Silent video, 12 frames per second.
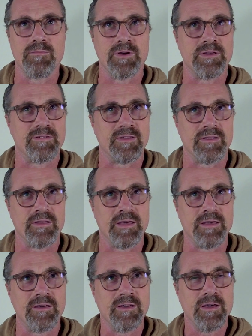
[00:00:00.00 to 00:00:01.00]

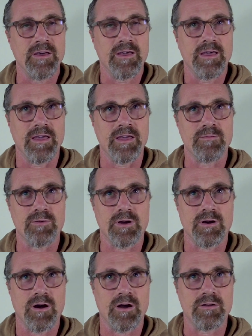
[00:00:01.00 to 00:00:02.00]
recently in
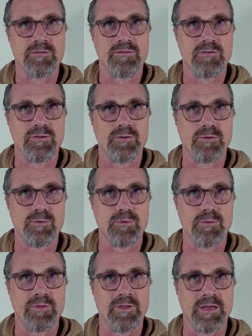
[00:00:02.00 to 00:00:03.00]
regards
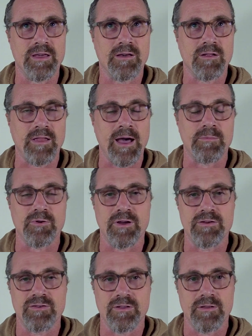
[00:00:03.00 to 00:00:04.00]
to the
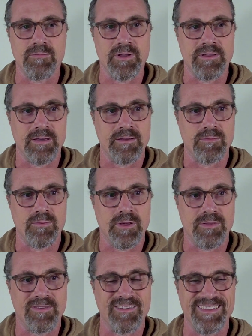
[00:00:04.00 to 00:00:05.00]
collaboration that we did
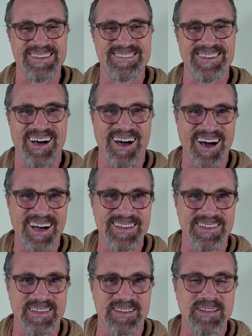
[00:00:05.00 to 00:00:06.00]
with Delisa
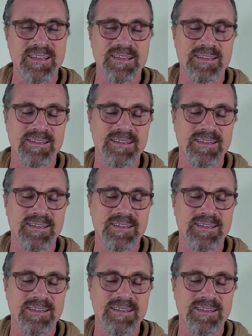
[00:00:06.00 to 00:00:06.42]
Hawking